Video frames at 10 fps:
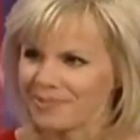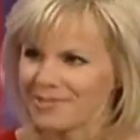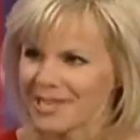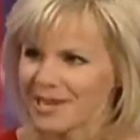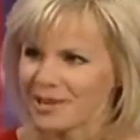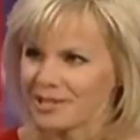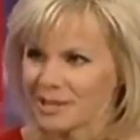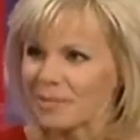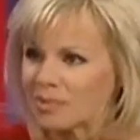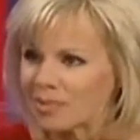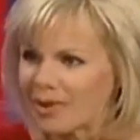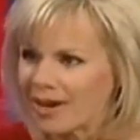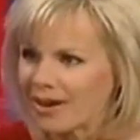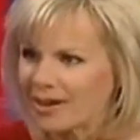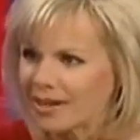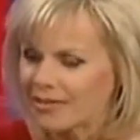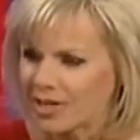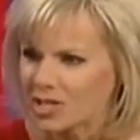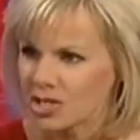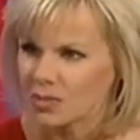say a simple prayer at a
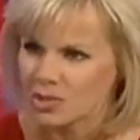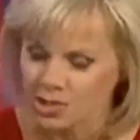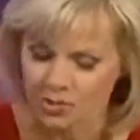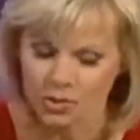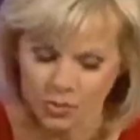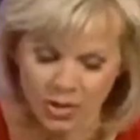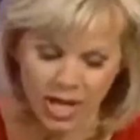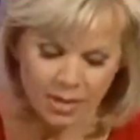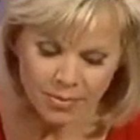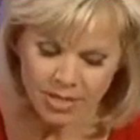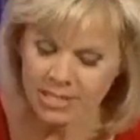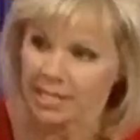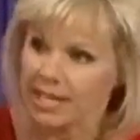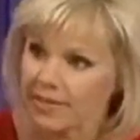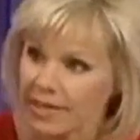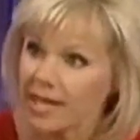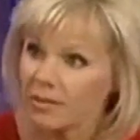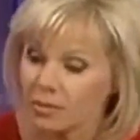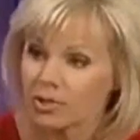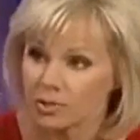function where students were not present, and they
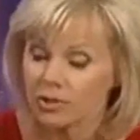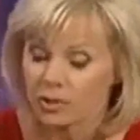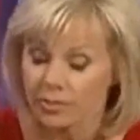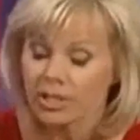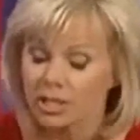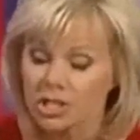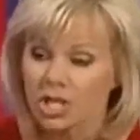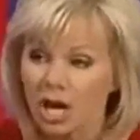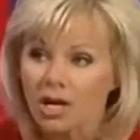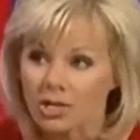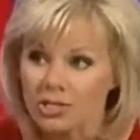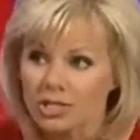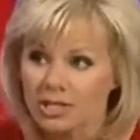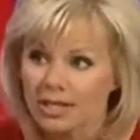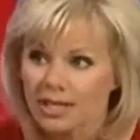were criminally charged.